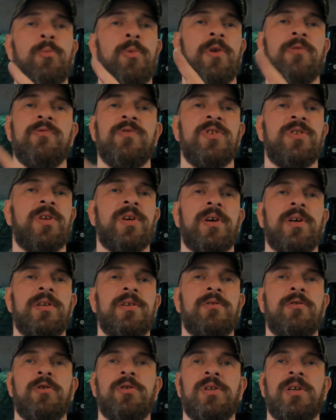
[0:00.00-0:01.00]
I've
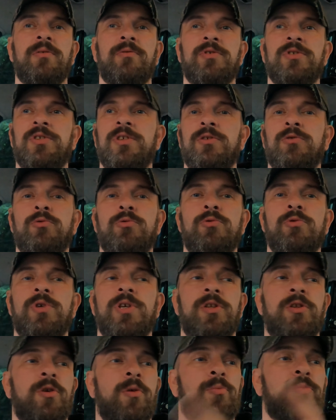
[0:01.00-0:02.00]
literally got everything to
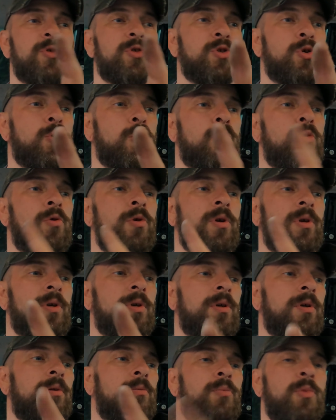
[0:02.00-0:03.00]
hook it up, so
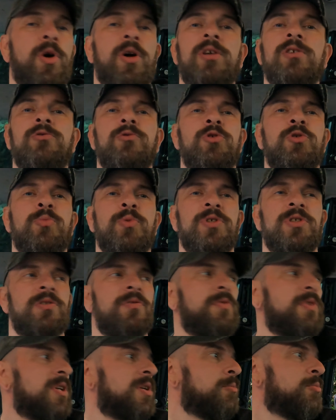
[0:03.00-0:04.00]
but I'll do a
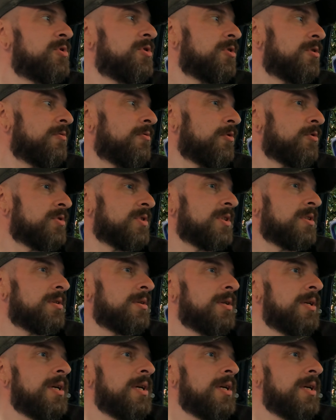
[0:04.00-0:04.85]
specific episode for that.